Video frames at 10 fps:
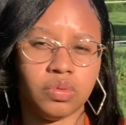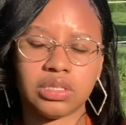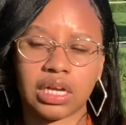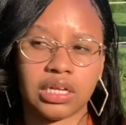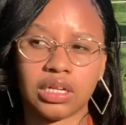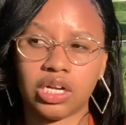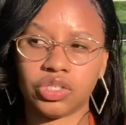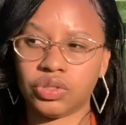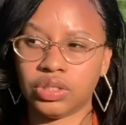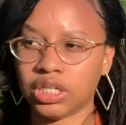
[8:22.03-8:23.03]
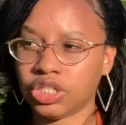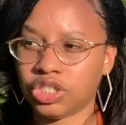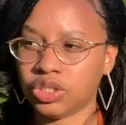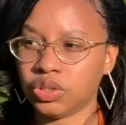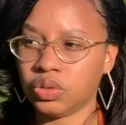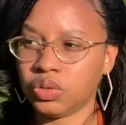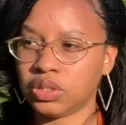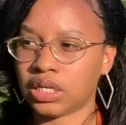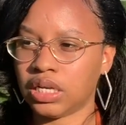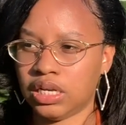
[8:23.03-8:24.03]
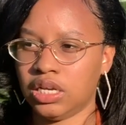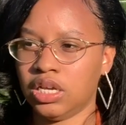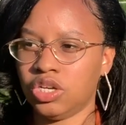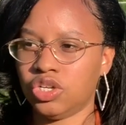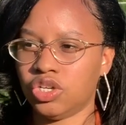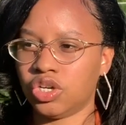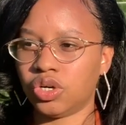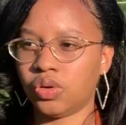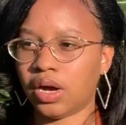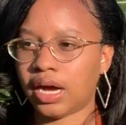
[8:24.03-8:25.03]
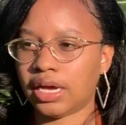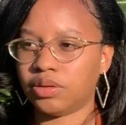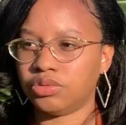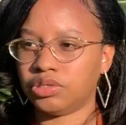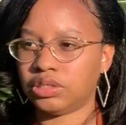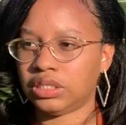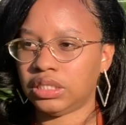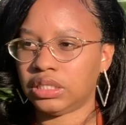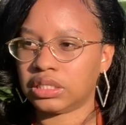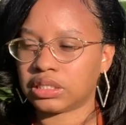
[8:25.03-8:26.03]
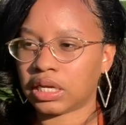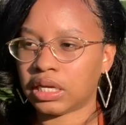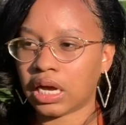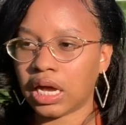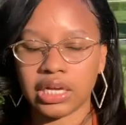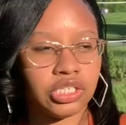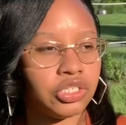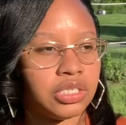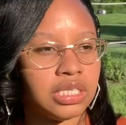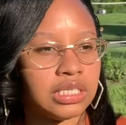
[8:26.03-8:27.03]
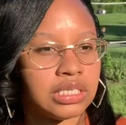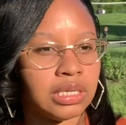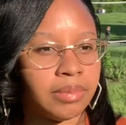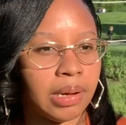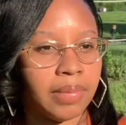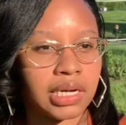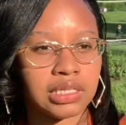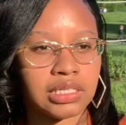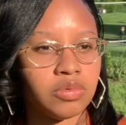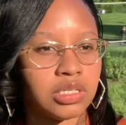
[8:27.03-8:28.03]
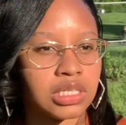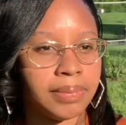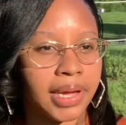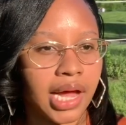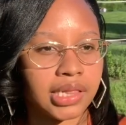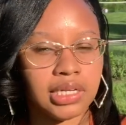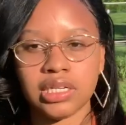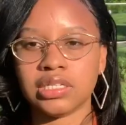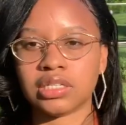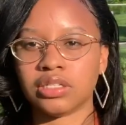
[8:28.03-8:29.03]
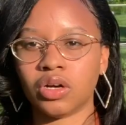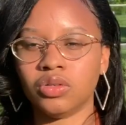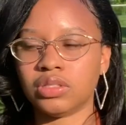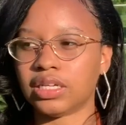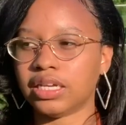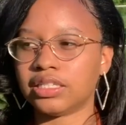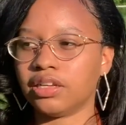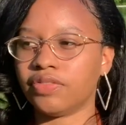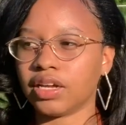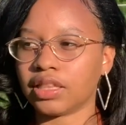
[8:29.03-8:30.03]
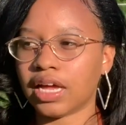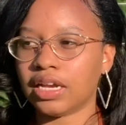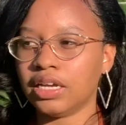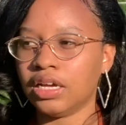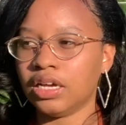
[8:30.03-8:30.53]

psychological issues, and, I was seeing a psychiatrist and my medicine was imbalanced. Don't say stuff like that.